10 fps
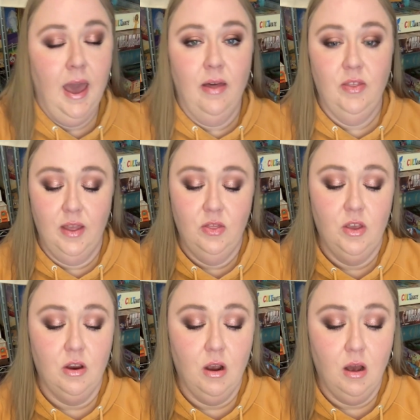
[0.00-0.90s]
And then
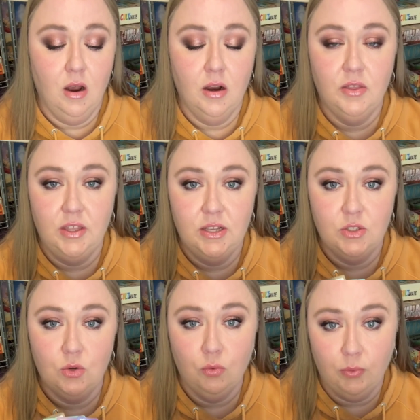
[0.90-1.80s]
there are
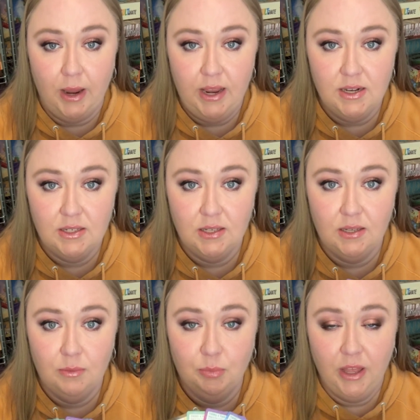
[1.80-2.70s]
these great
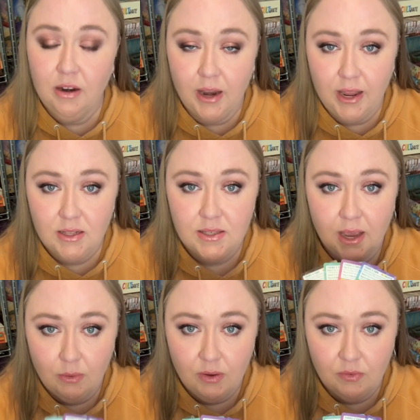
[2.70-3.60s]
player aids.
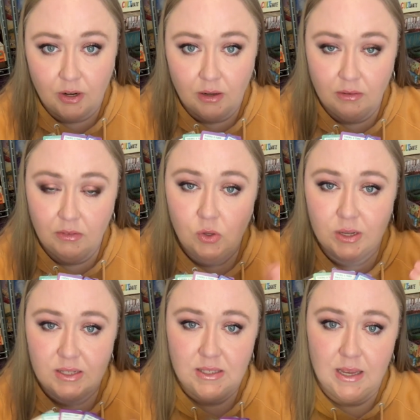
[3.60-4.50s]
However, you
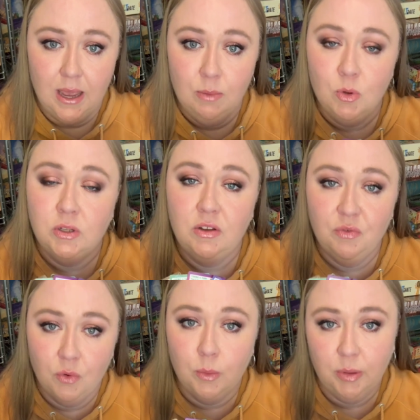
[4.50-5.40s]
can see I am holding
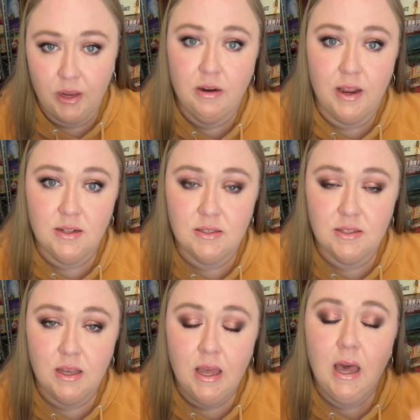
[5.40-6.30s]
4 player aids.
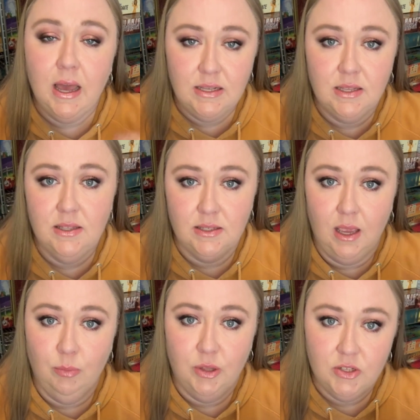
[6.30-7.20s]
I said this
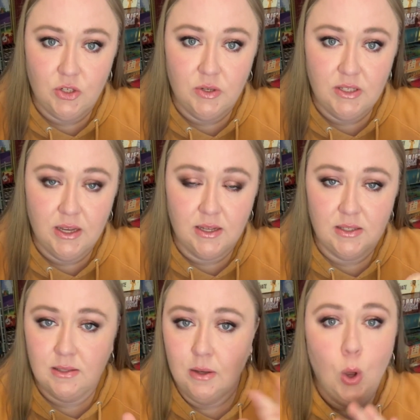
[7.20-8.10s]
game plays 2 to
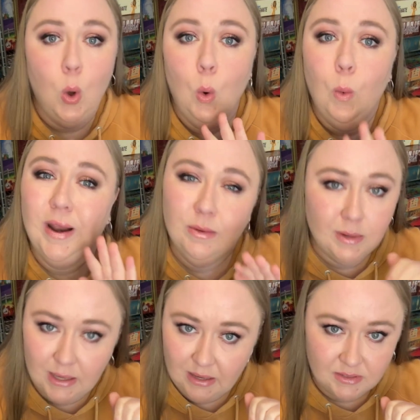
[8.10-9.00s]
6. Why do we
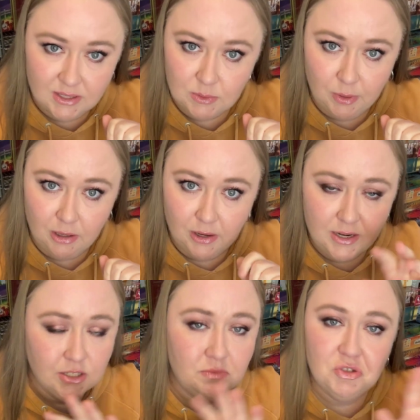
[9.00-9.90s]
not have 6 player
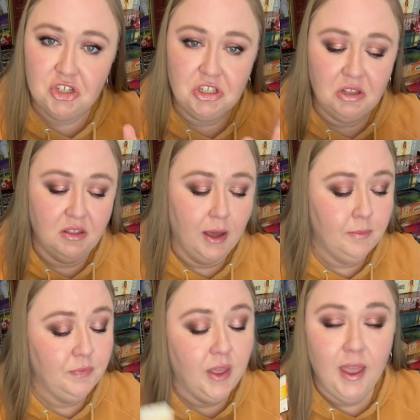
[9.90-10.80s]
aids? Just a thought.
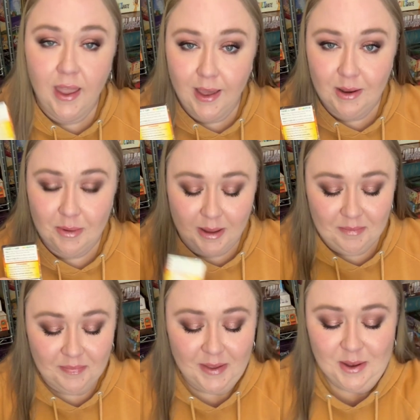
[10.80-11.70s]
Anyway,
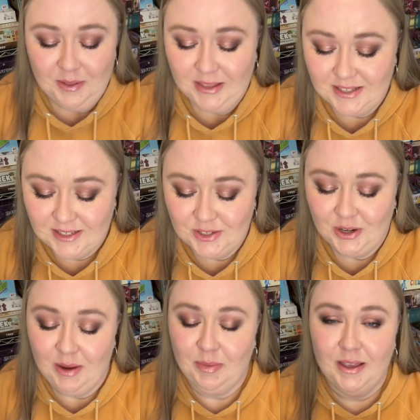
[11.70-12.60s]
this is
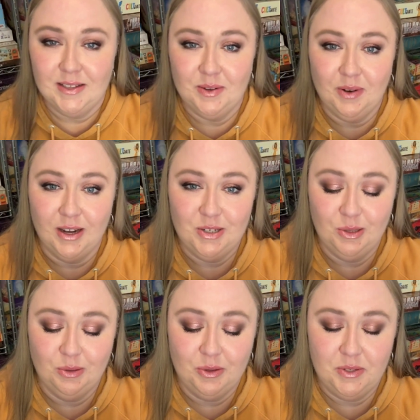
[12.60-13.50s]
great because it walks you
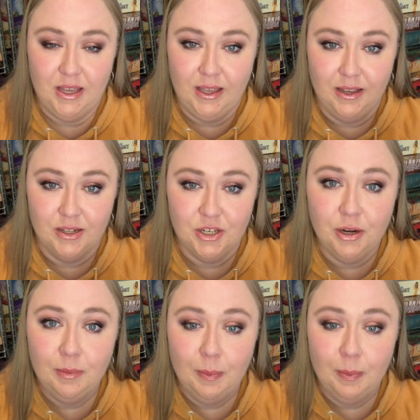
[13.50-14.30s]
through taking a turn.